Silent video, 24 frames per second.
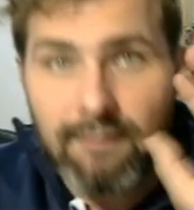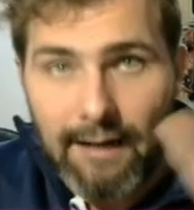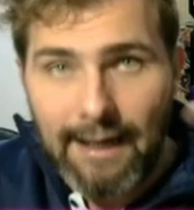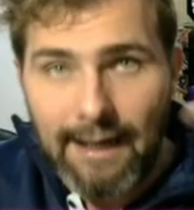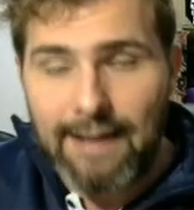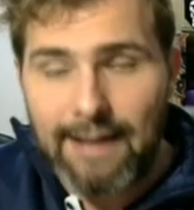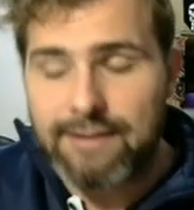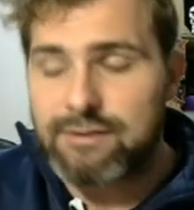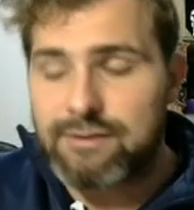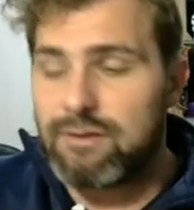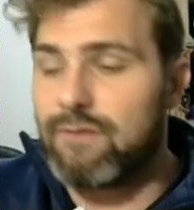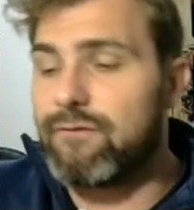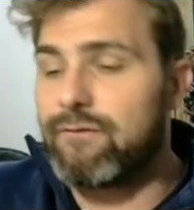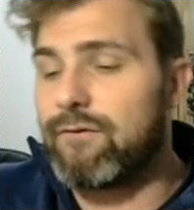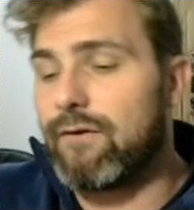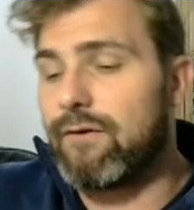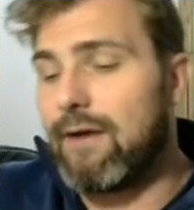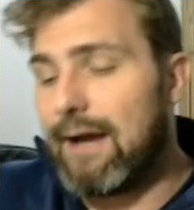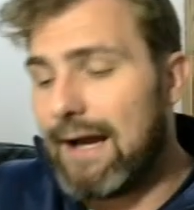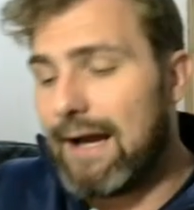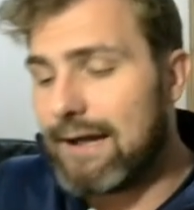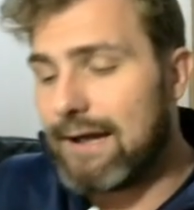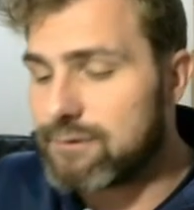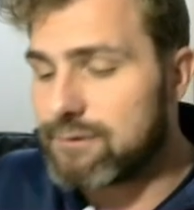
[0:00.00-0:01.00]
Hats off
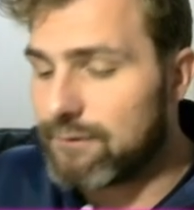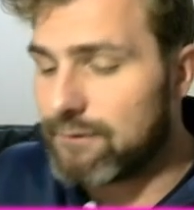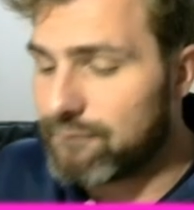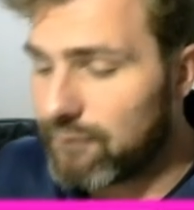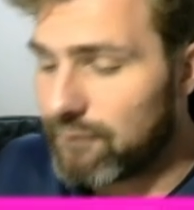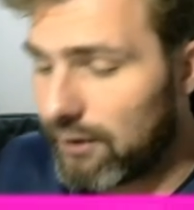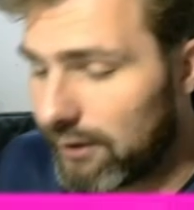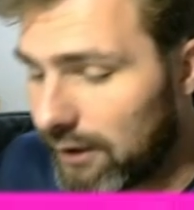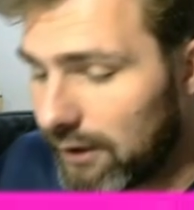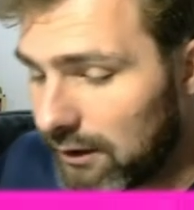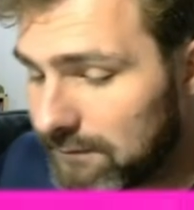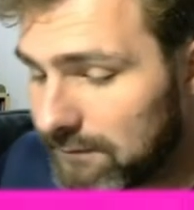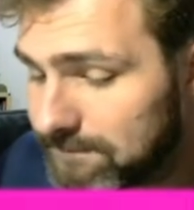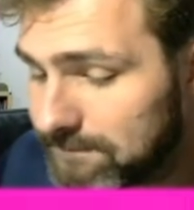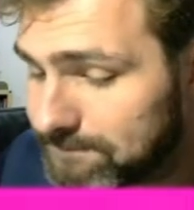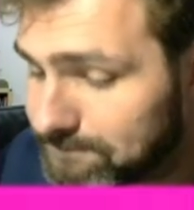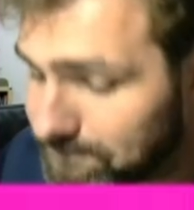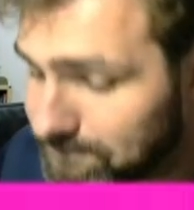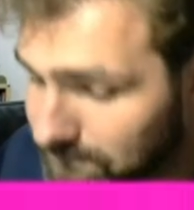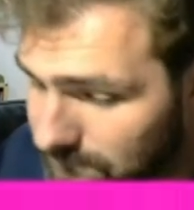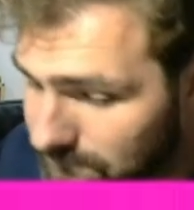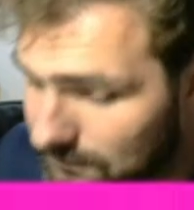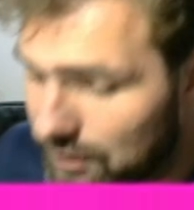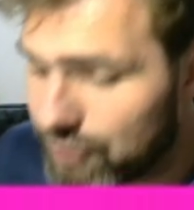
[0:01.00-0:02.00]
Rhino.
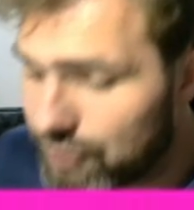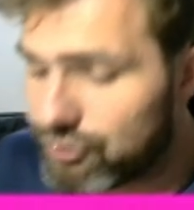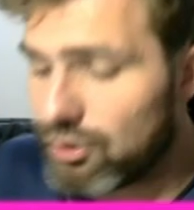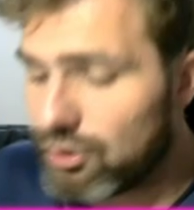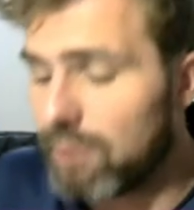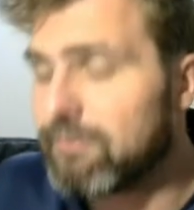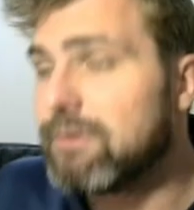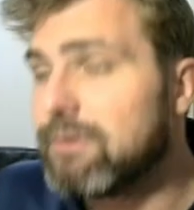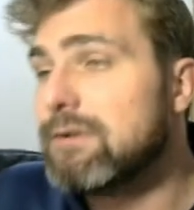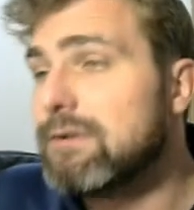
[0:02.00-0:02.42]
Good job.